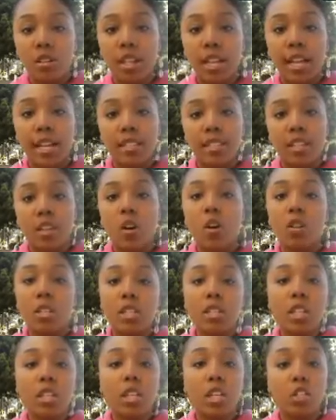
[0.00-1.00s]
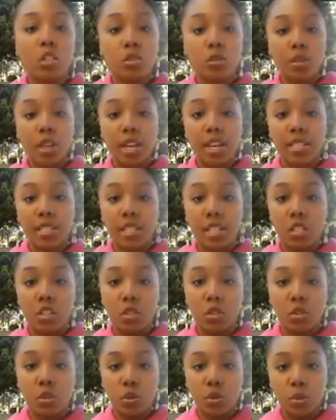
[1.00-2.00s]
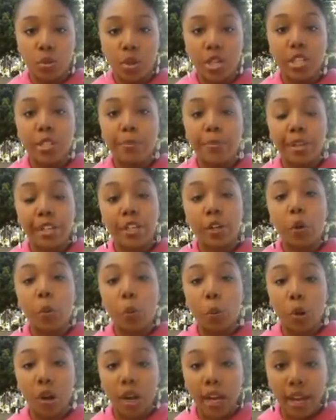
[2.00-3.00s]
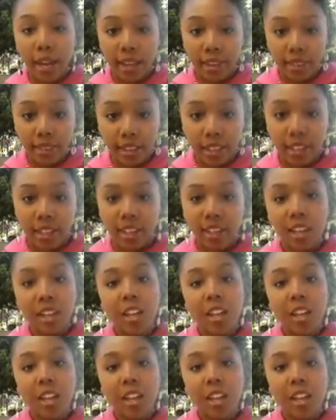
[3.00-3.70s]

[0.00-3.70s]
Like I said, the only thing that you guys need to do is bring your work ethic.